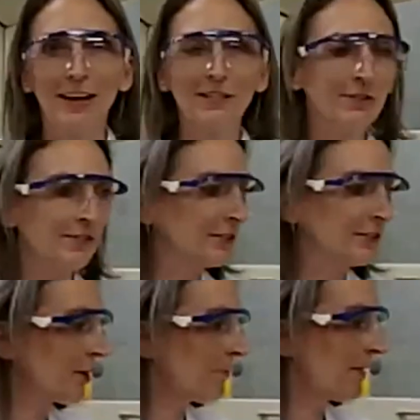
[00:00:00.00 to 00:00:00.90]
That's just a
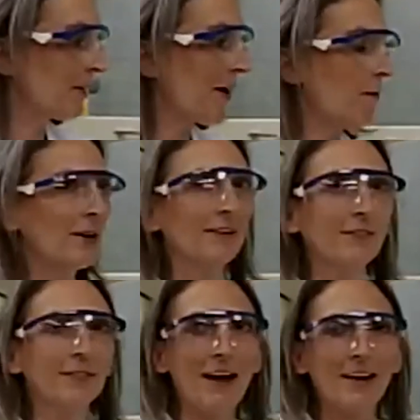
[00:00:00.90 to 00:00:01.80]
little bit about what
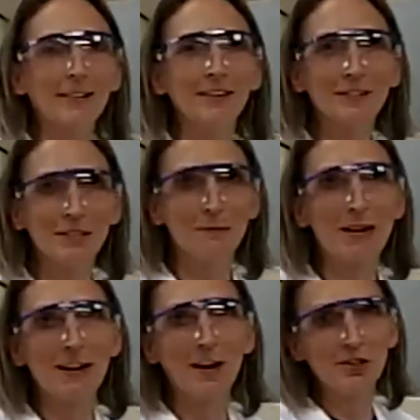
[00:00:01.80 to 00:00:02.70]
it's like to
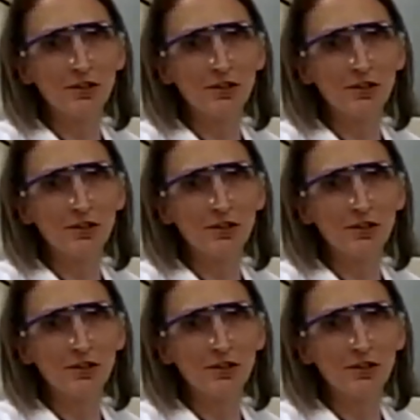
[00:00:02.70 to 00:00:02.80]
be a